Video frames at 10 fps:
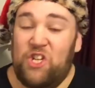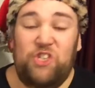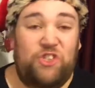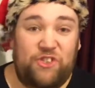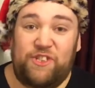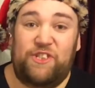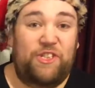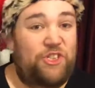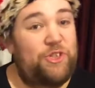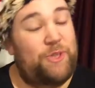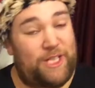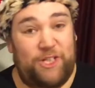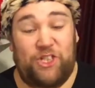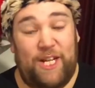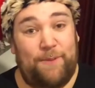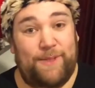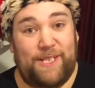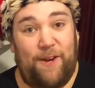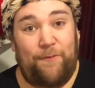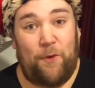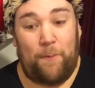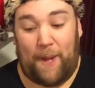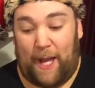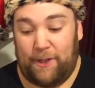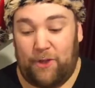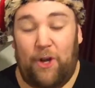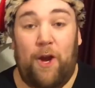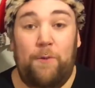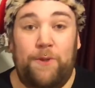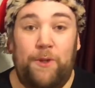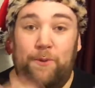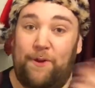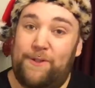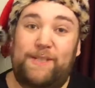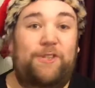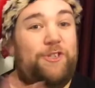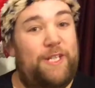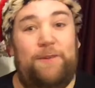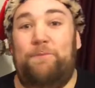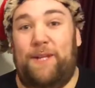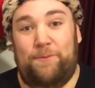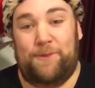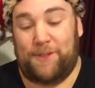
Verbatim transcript: just to cheer myself up, and I hope you guys can cheer me up